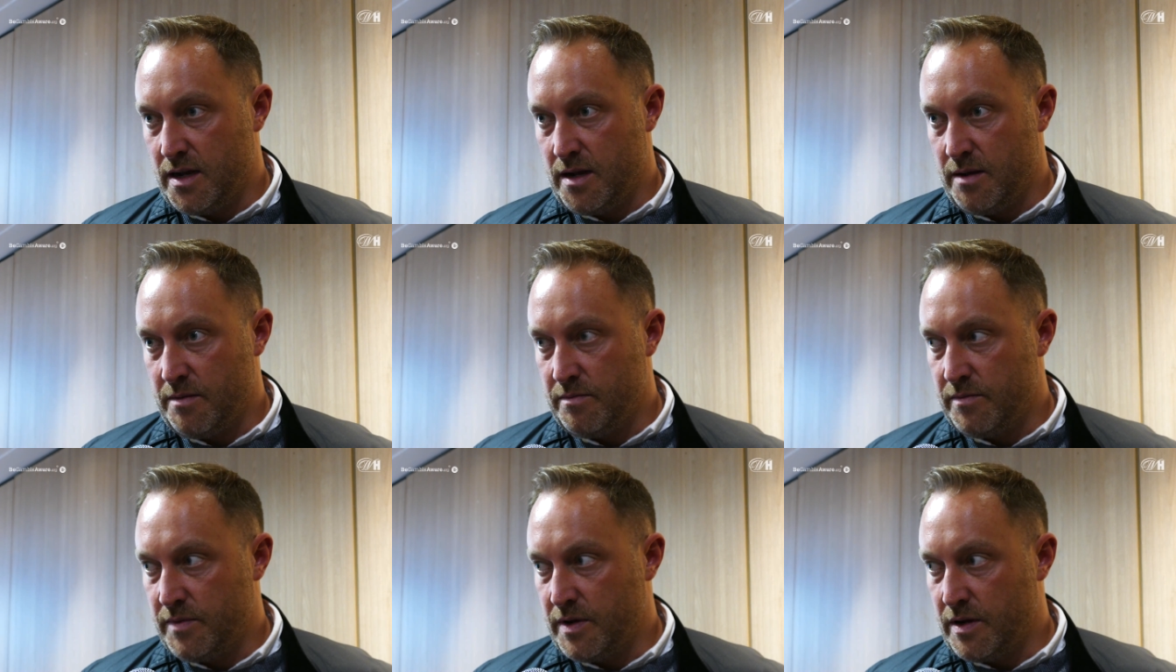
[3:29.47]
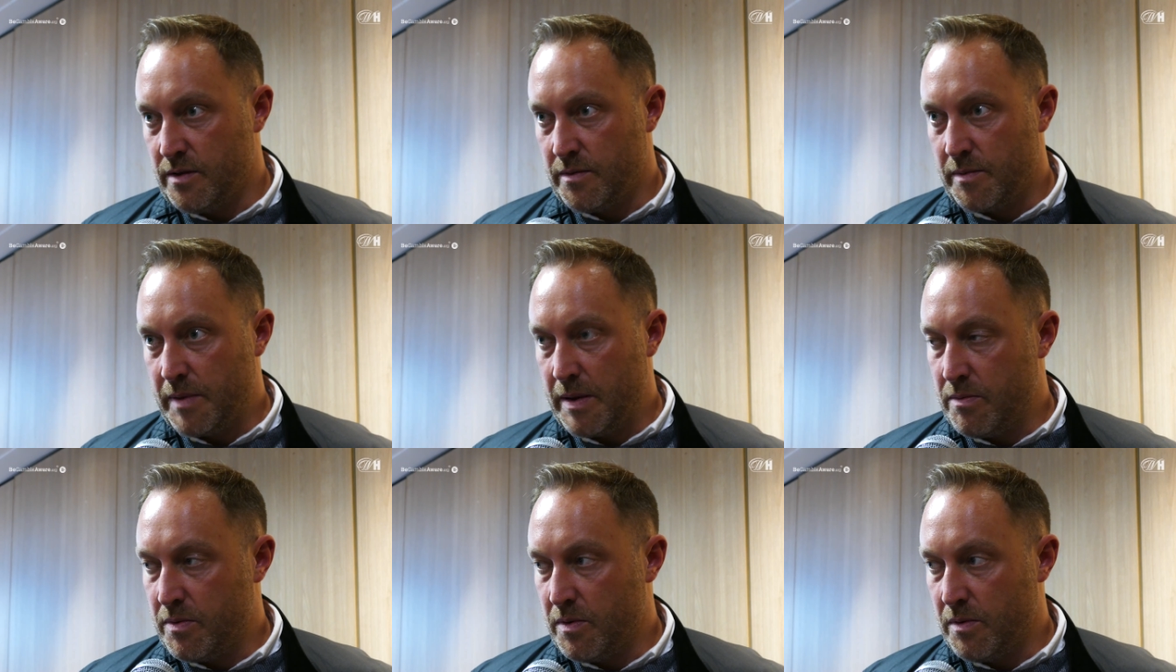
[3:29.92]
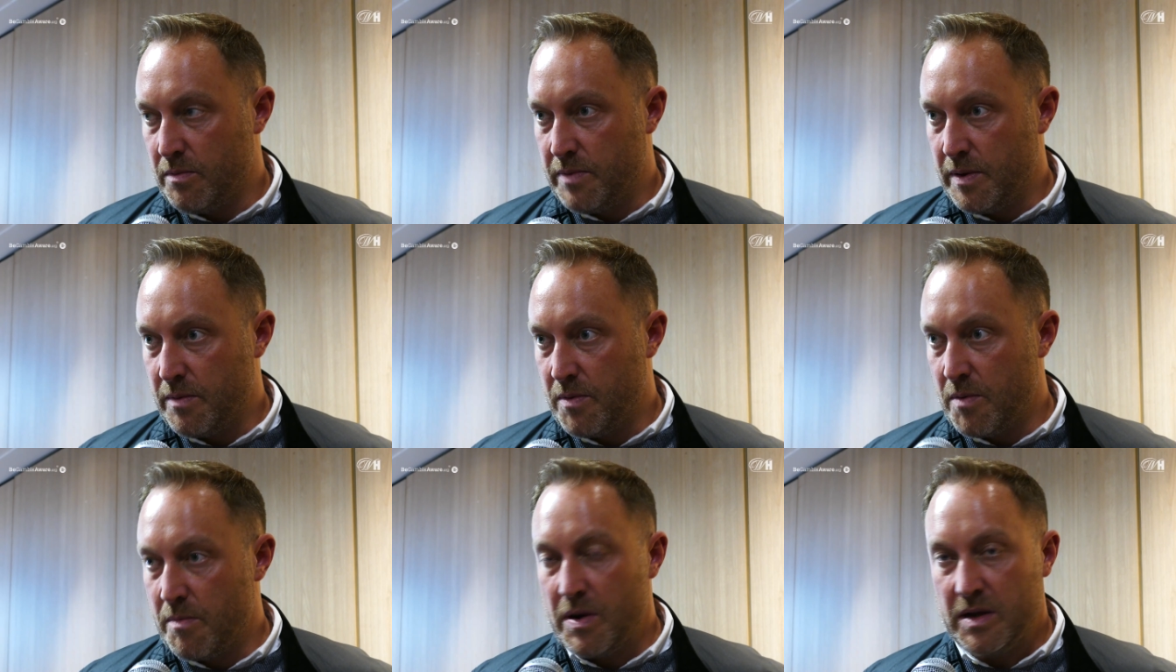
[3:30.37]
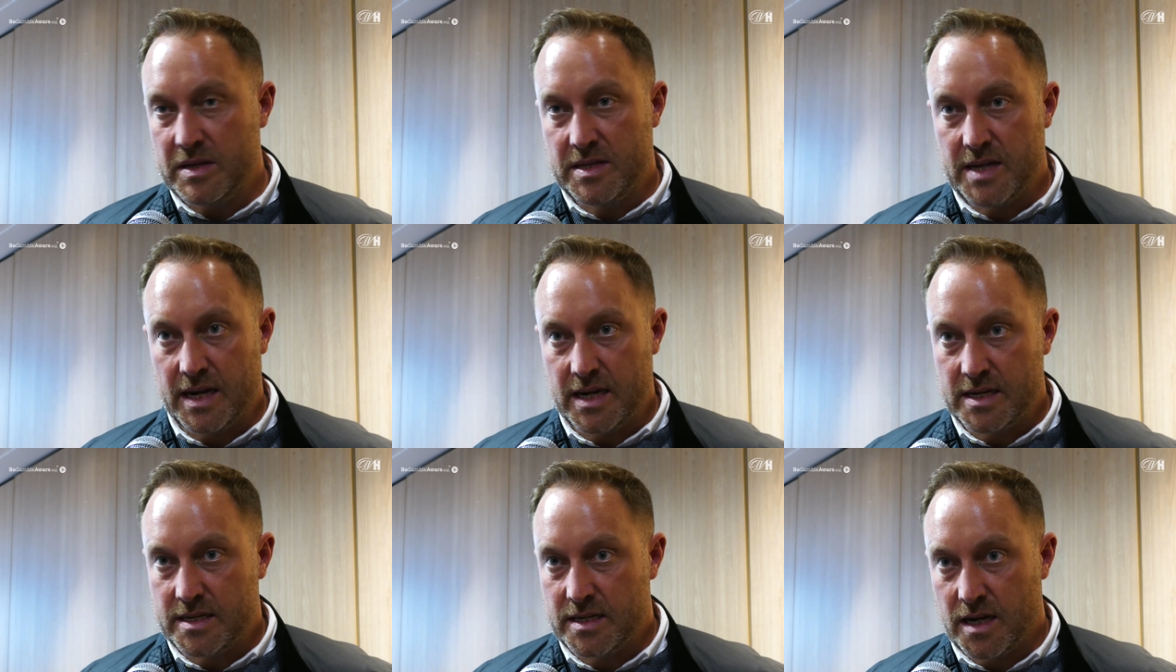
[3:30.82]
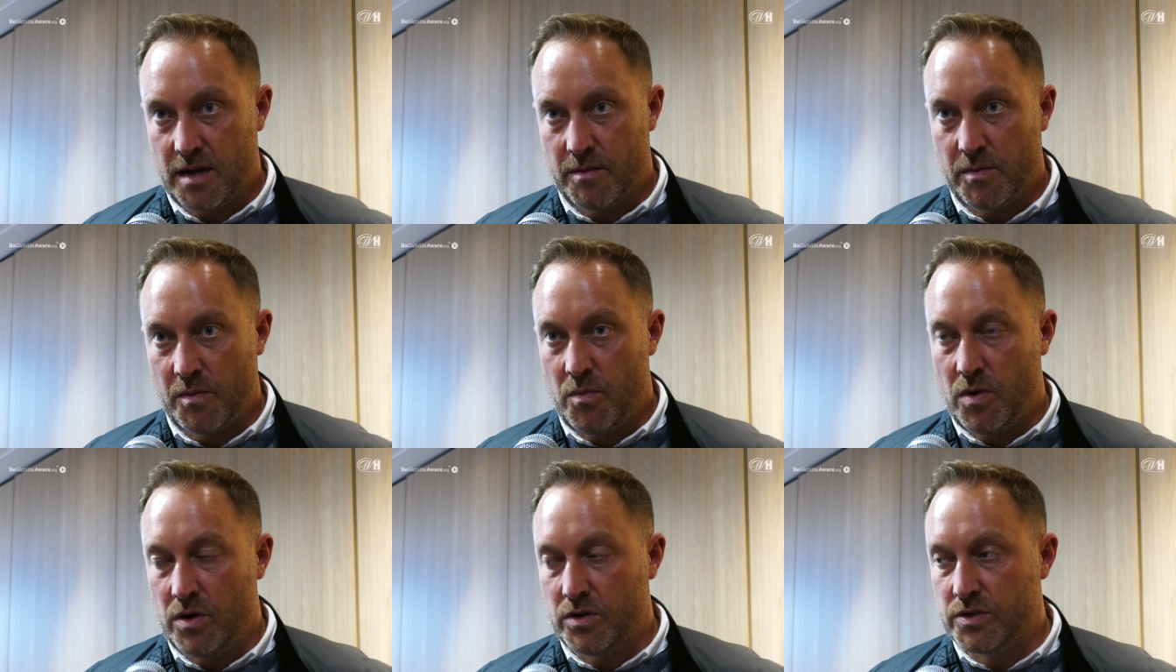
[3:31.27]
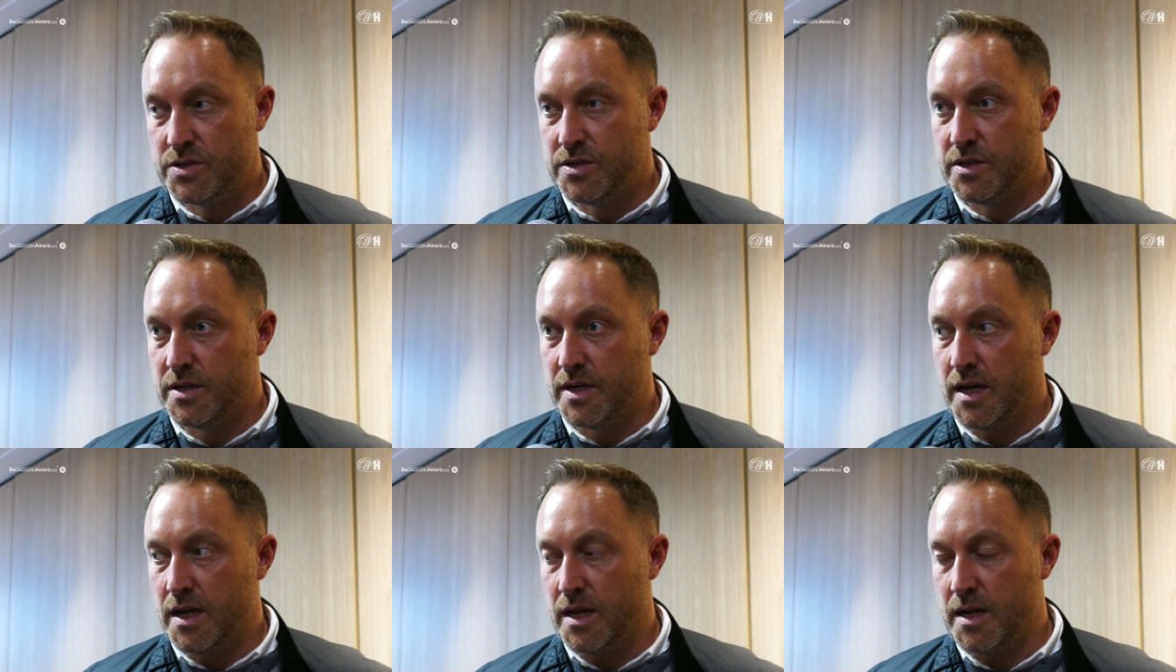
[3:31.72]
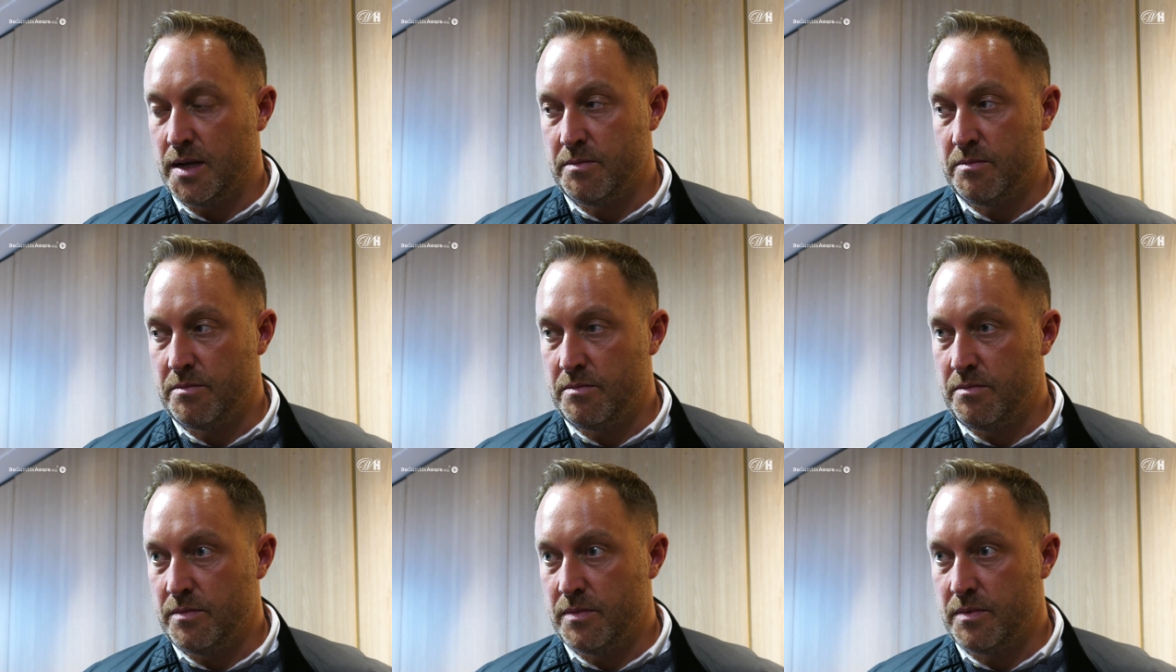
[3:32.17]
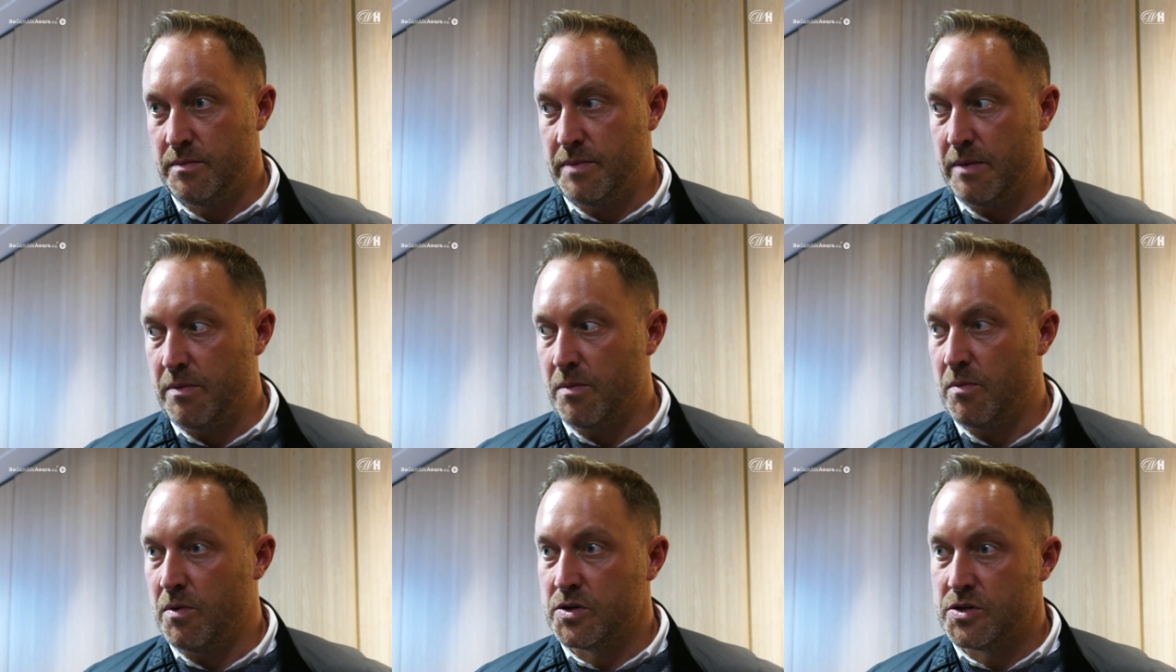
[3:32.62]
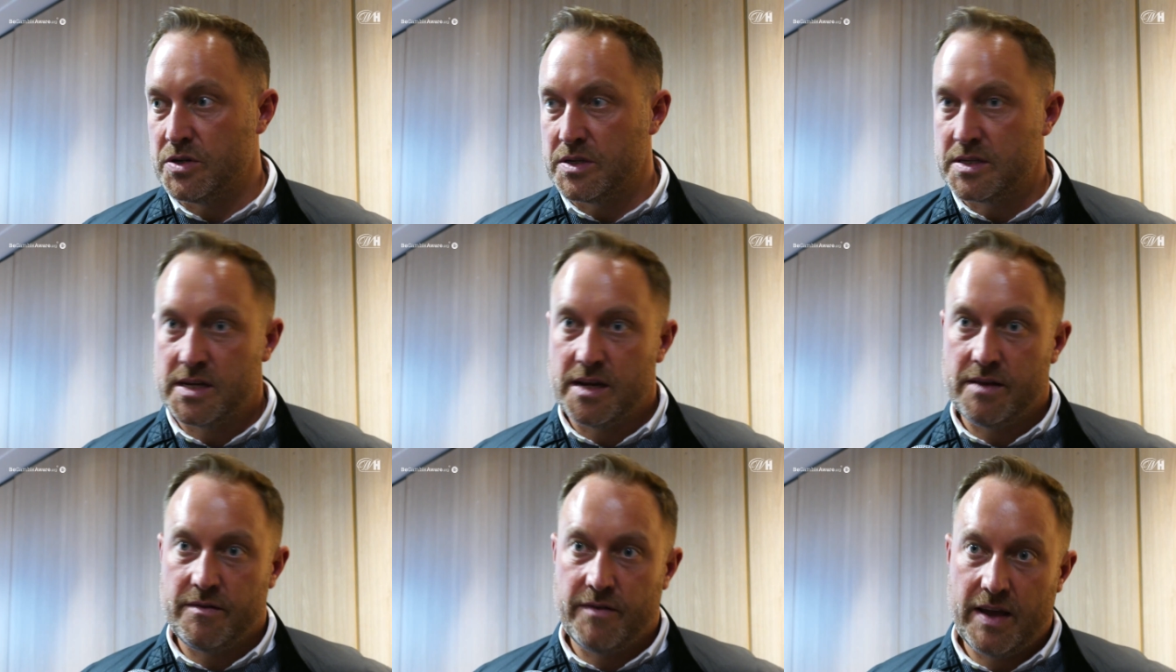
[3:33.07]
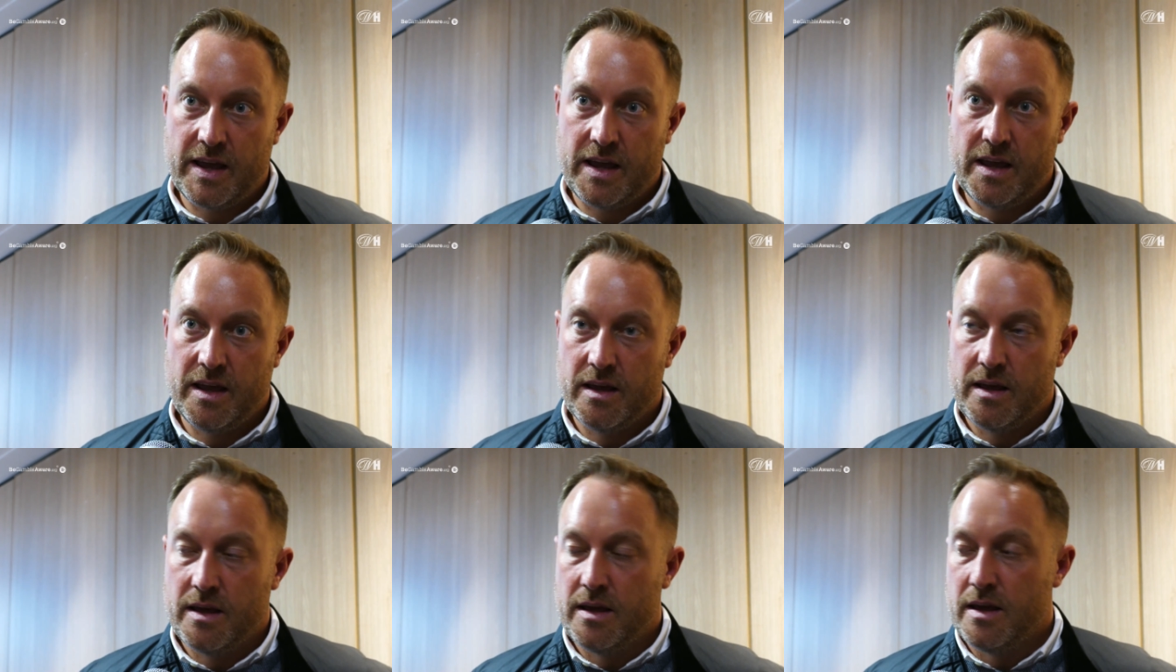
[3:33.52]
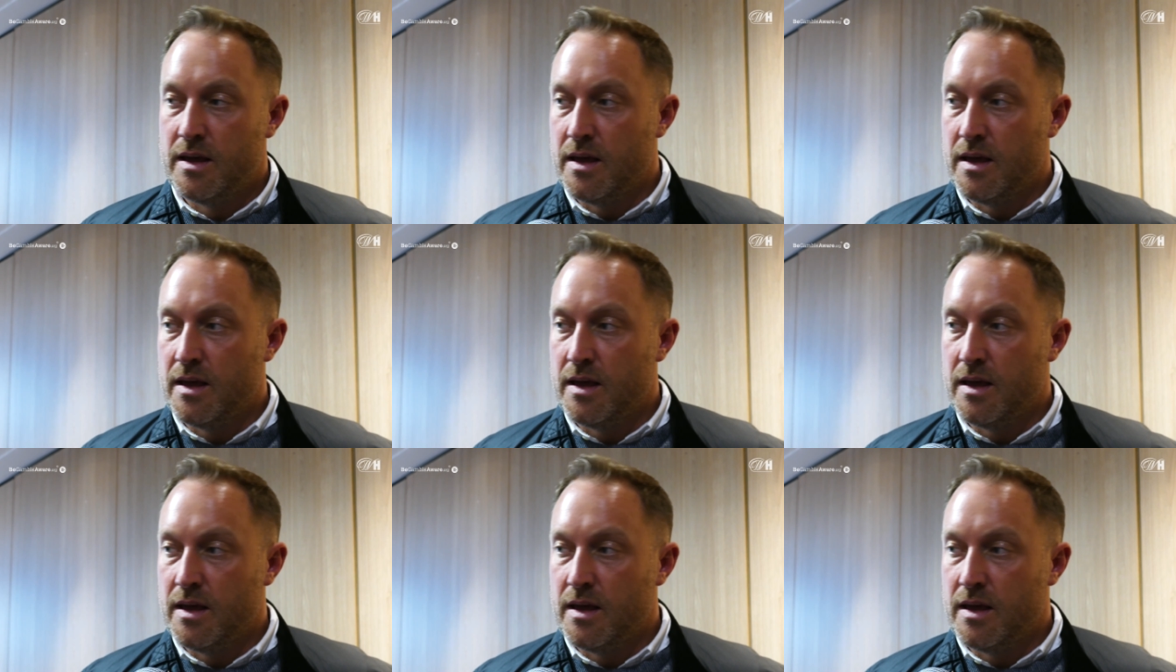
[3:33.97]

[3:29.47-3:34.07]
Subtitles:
You know, people buy tickets to come and watch. People watch on TV.